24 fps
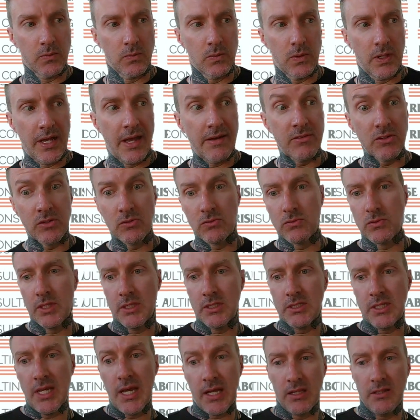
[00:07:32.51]
well, I haven't
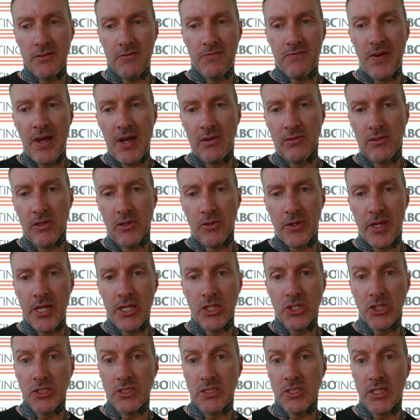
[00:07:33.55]
exactly found
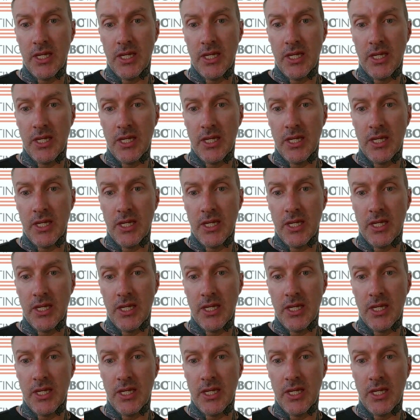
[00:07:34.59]
locations